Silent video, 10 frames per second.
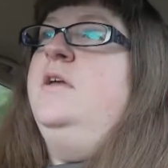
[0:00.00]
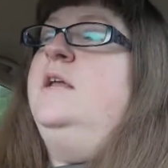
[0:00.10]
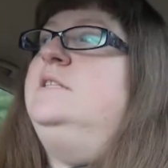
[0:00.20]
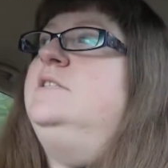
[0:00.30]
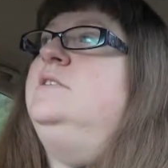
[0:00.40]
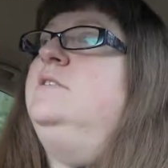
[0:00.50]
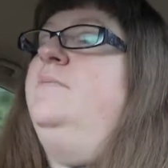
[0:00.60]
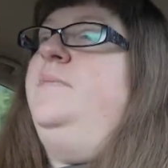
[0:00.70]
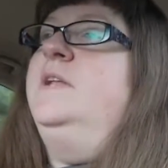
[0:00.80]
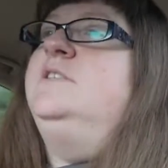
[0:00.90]
It's
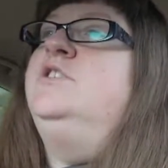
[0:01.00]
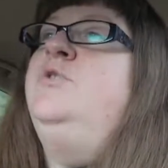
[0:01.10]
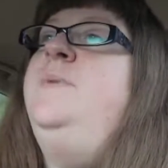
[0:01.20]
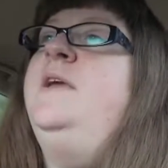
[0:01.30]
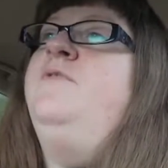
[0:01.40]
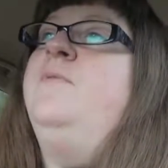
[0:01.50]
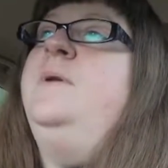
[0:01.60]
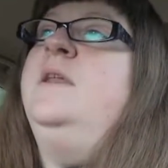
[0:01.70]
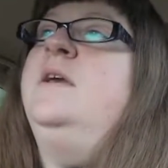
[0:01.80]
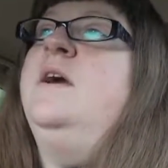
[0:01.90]
too big for
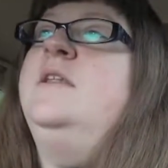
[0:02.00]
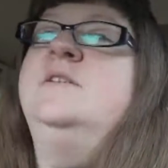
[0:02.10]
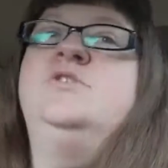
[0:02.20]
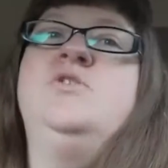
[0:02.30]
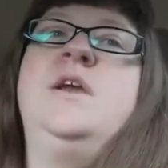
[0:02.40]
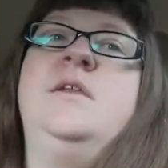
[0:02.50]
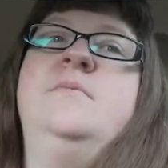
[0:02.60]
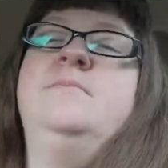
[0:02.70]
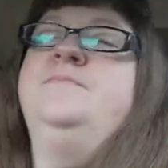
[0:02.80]
me to cut it straight.